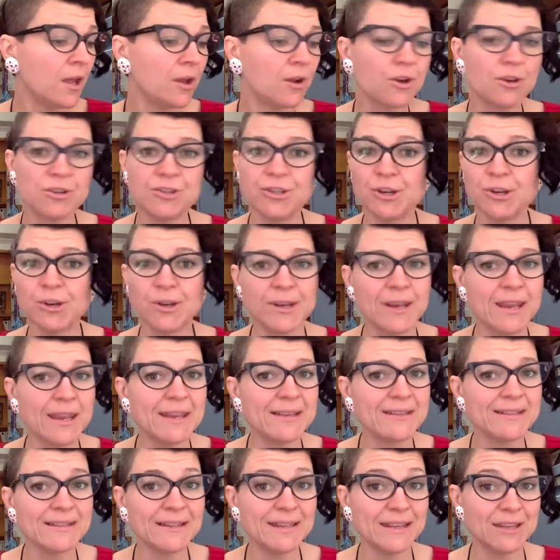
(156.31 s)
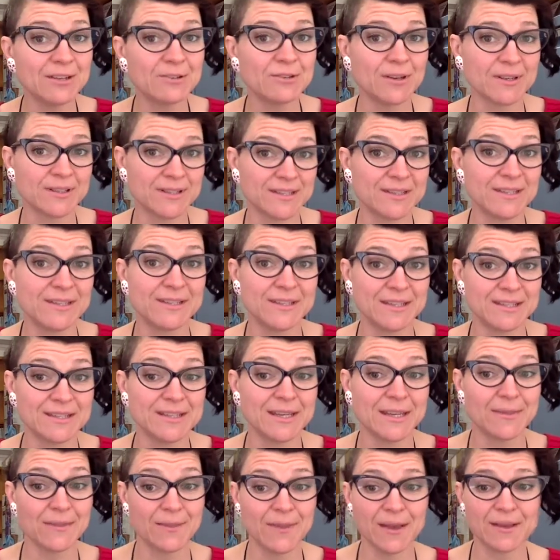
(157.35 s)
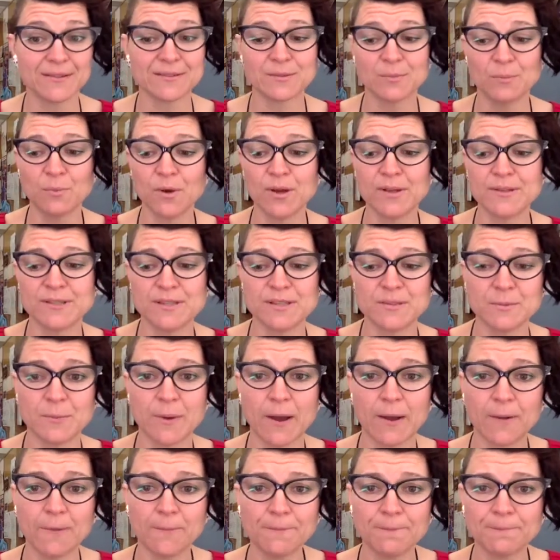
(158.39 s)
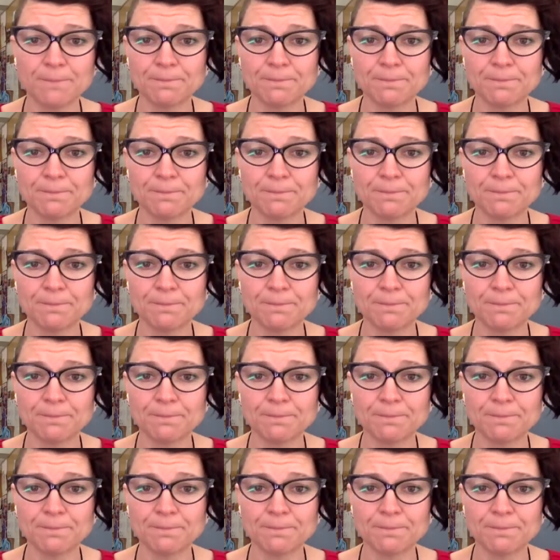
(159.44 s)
because you could easily address this in 10,000 words as well.